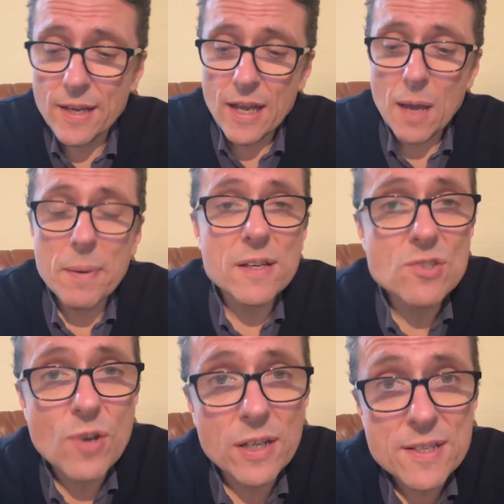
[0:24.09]
about
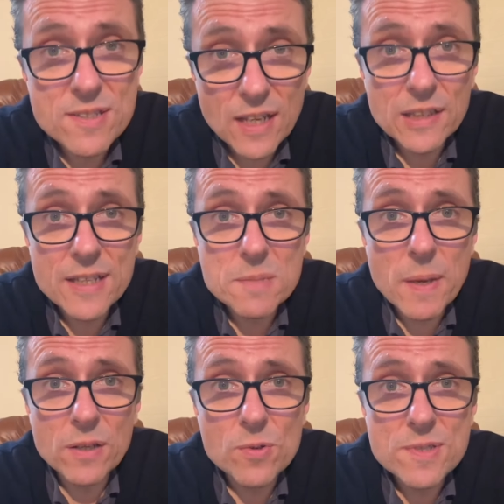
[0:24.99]
Australia's deadliest
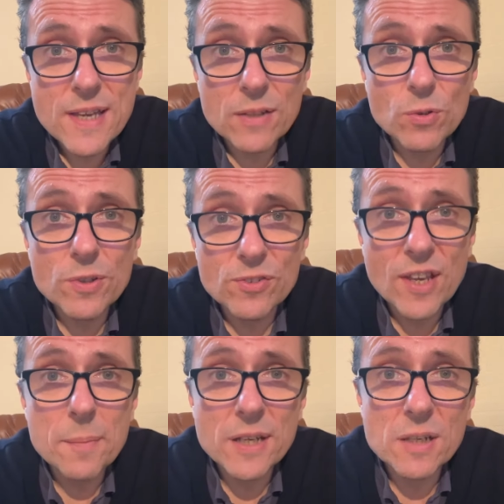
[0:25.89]
medical scandal,
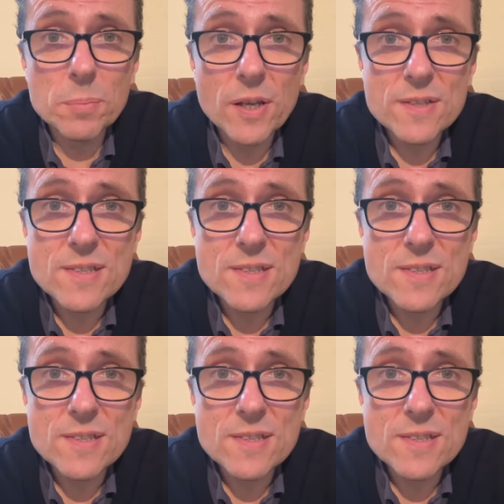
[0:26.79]
contaminated blood.